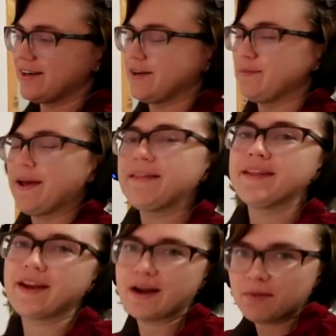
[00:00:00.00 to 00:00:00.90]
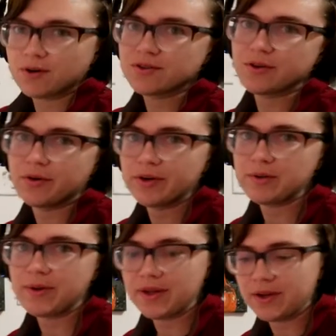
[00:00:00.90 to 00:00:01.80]
And then I'm also
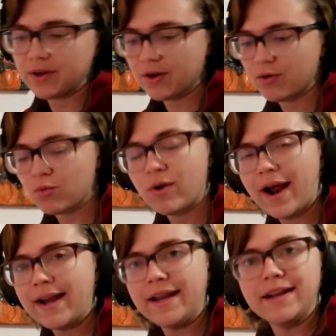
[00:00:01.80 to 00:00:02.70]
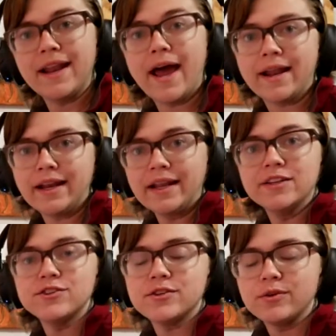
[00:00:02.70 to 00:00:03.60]
going to be writing and
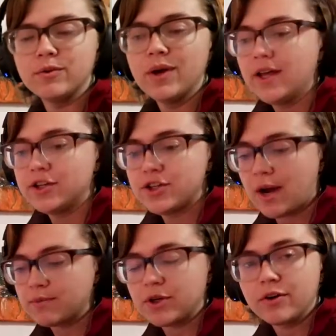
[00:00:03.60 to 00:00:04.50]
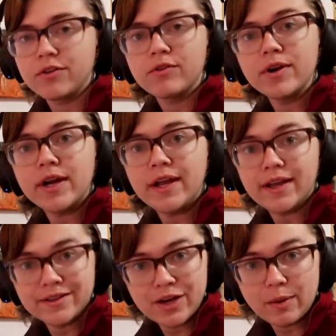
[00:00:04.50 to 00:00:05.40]
adding into chapter
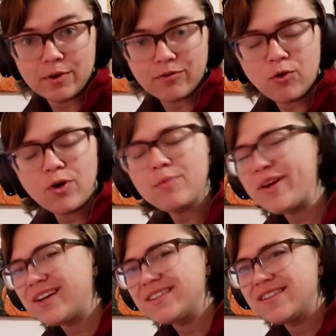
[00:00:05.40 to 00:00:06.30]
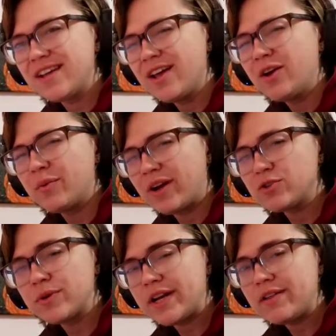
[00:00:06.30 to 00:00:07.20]
3 and chapter 4 because
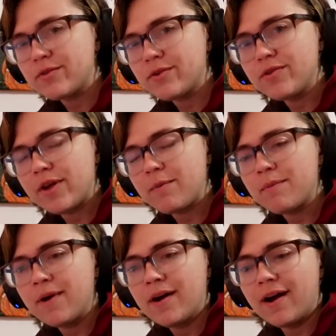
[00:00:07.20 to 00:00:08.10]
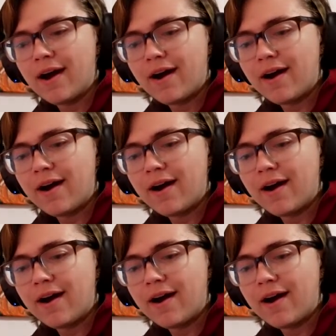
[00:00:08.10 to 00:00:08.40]
when I was reading through them,